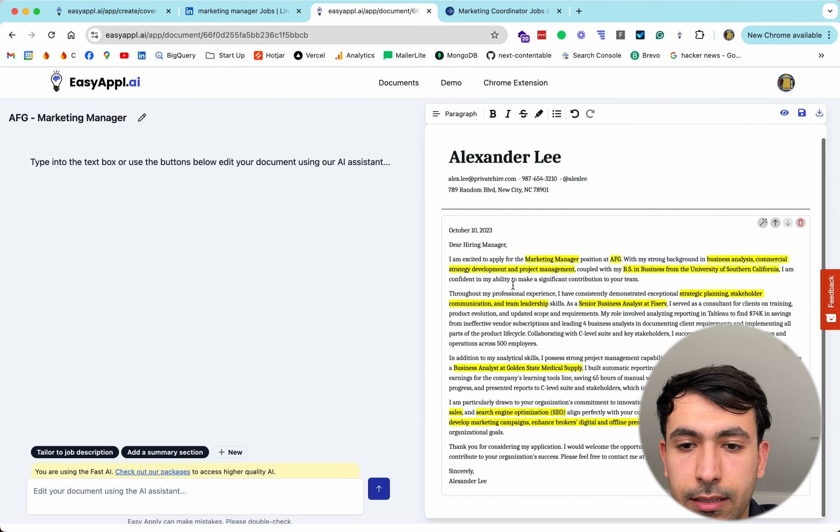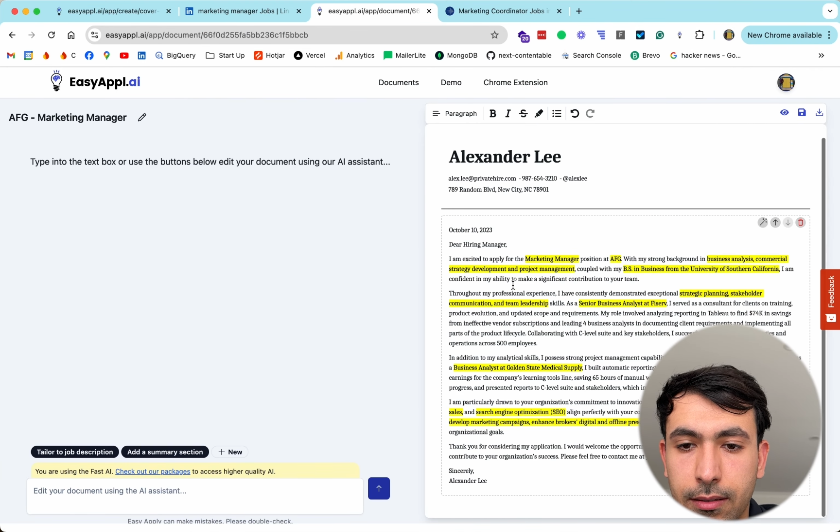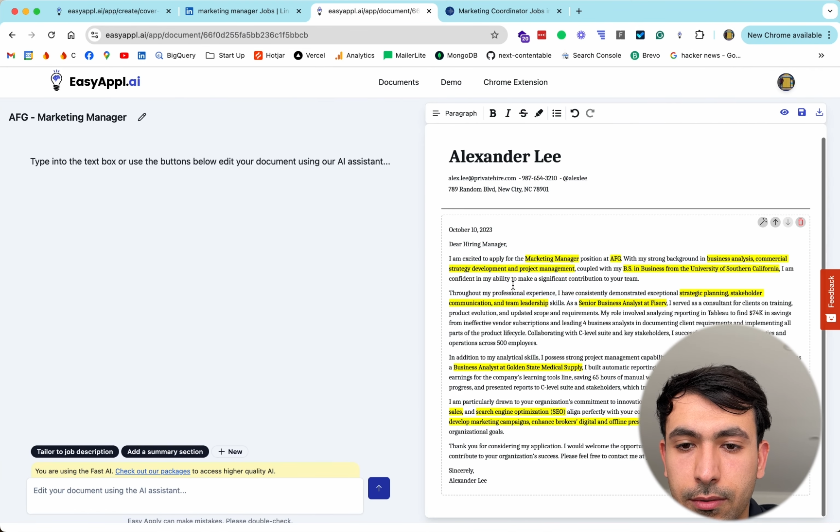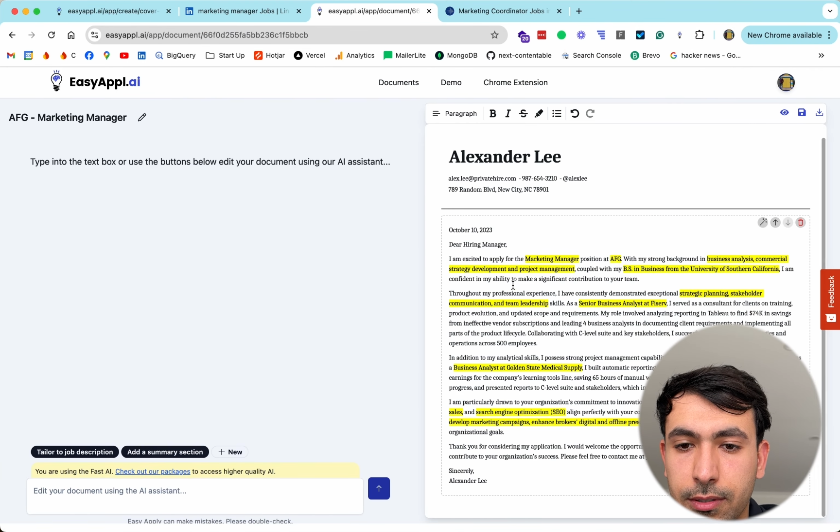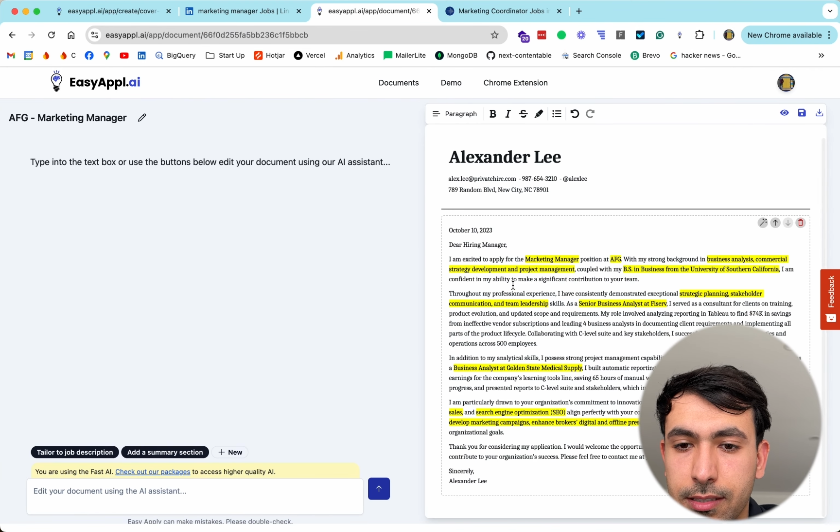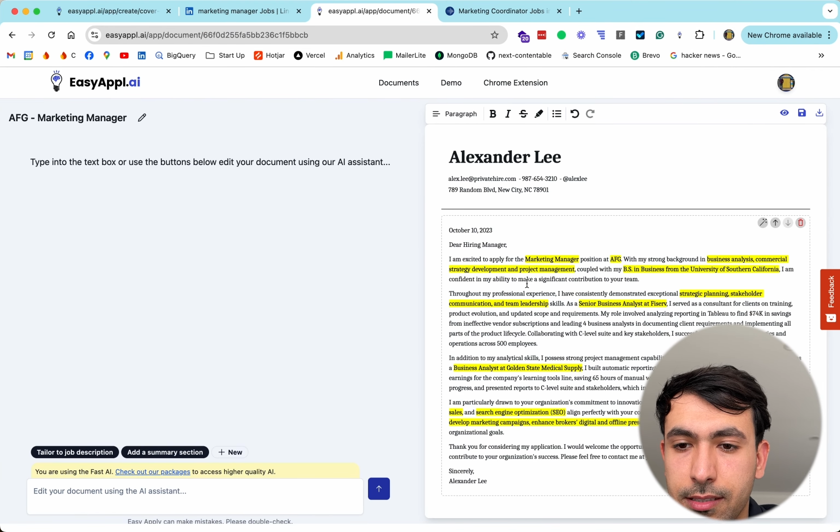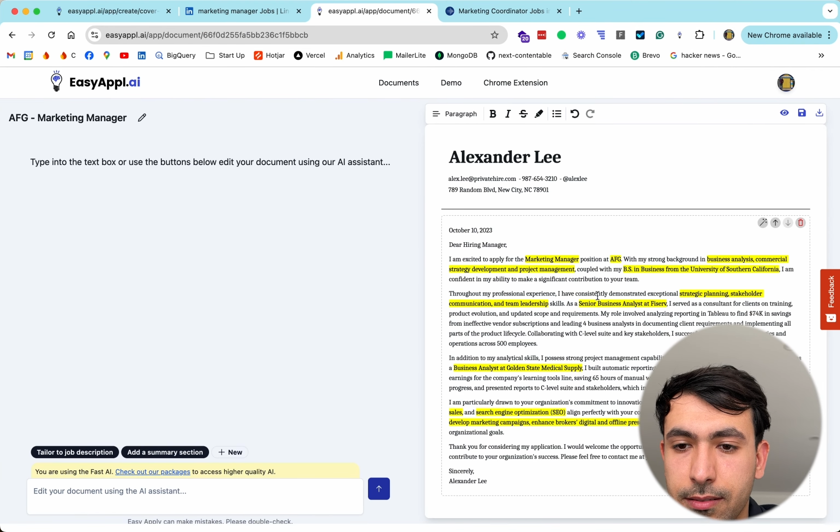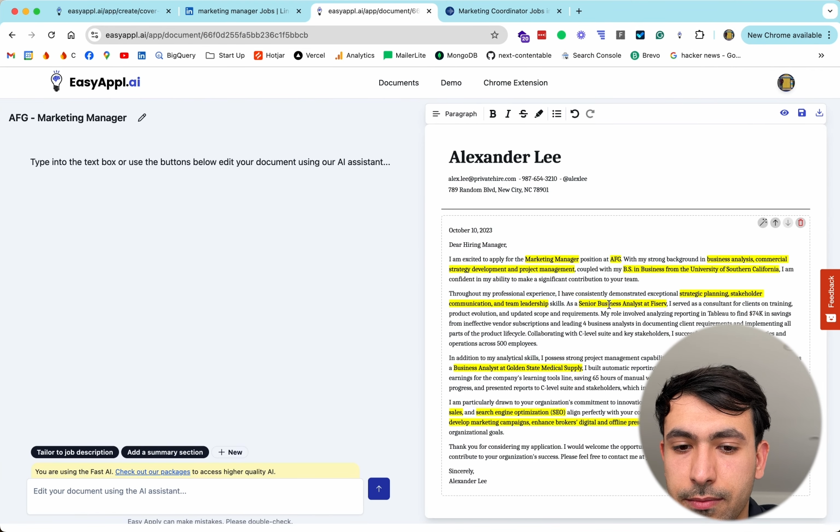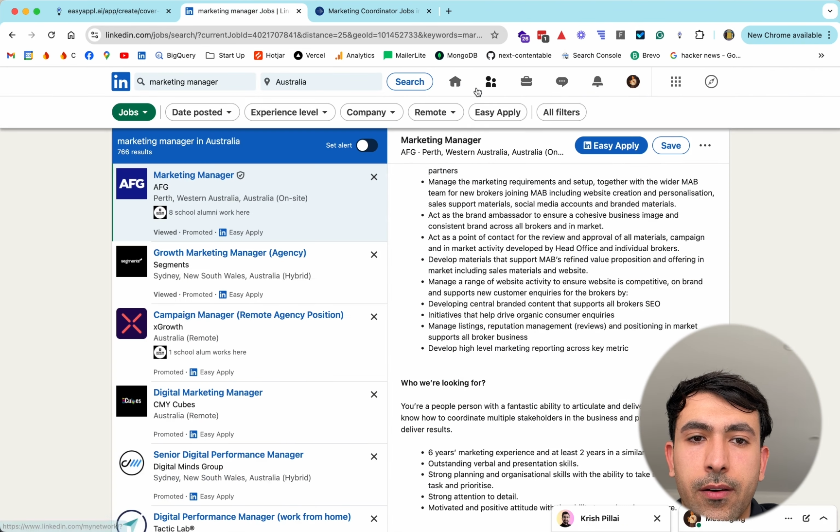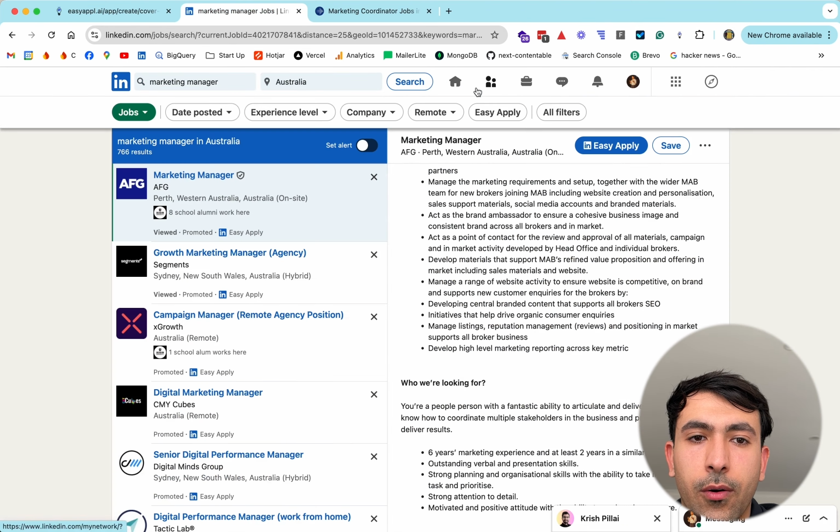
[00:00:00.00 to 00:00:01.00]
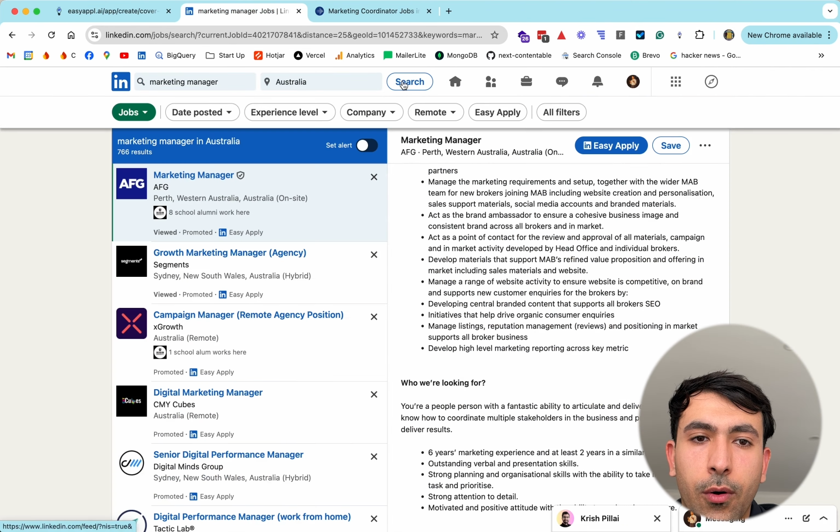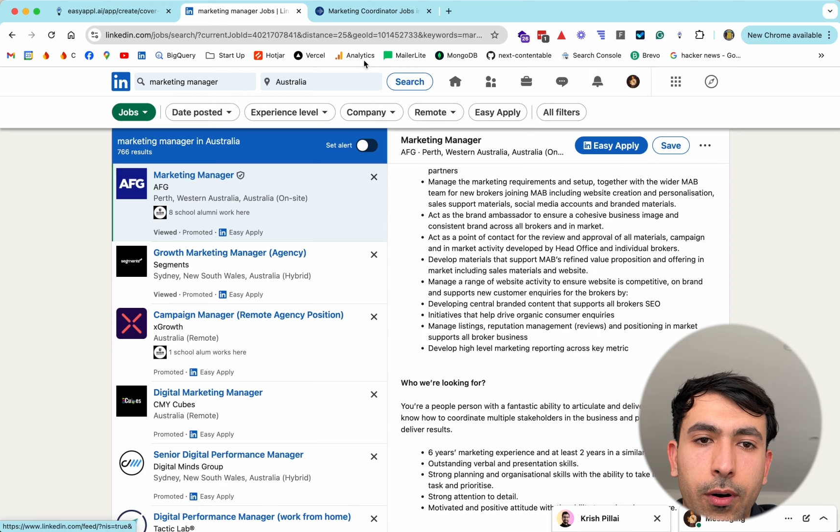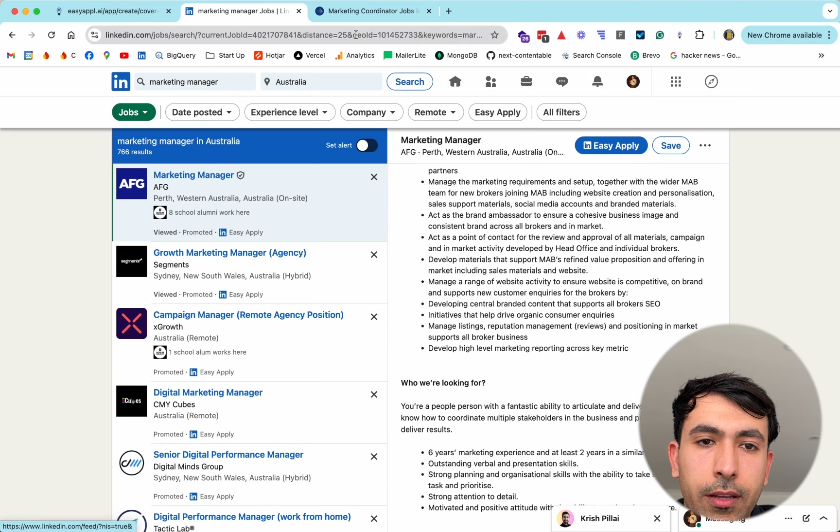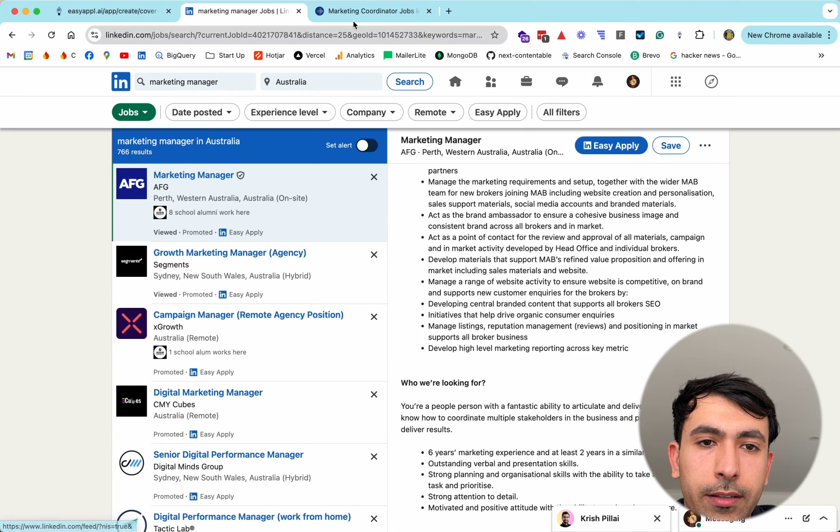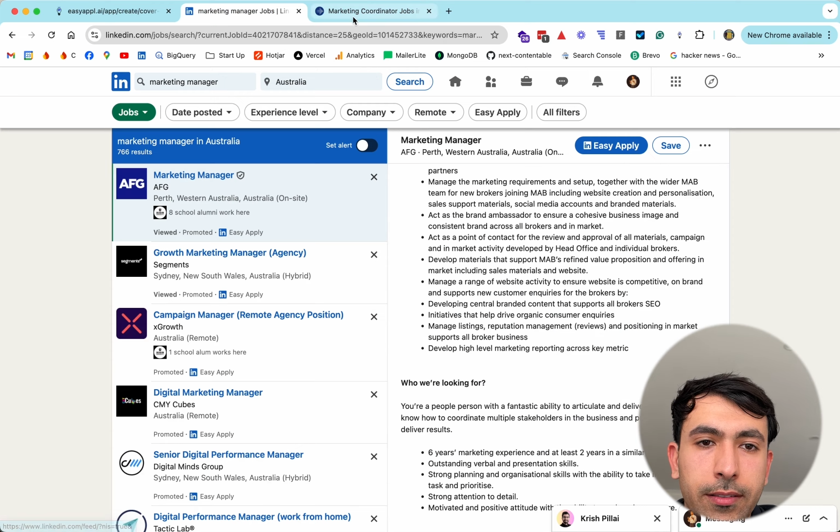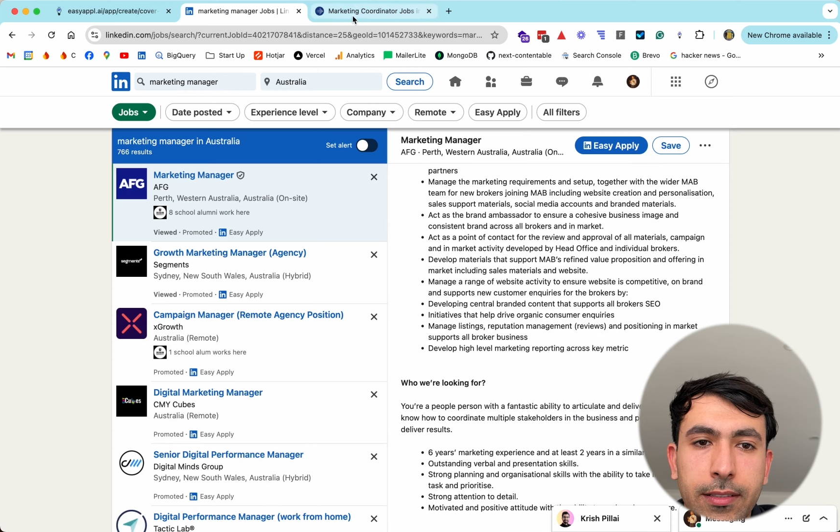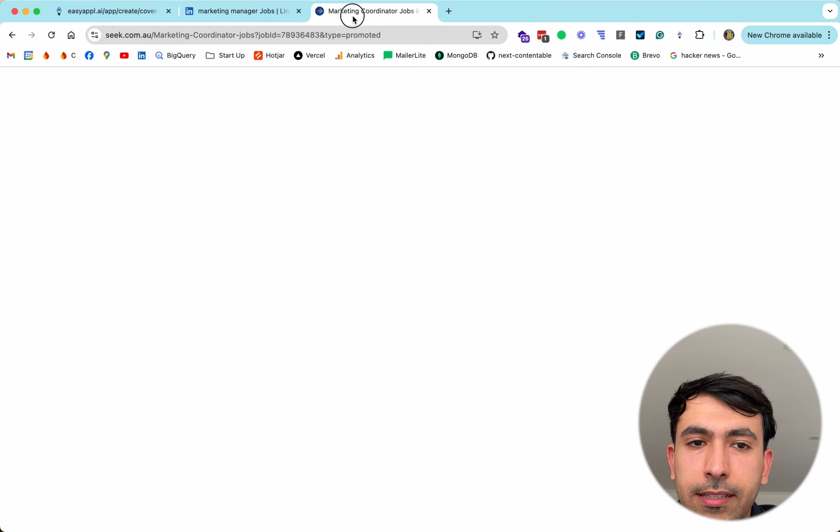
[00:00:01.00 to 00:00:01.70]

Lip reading: it looks. Or you can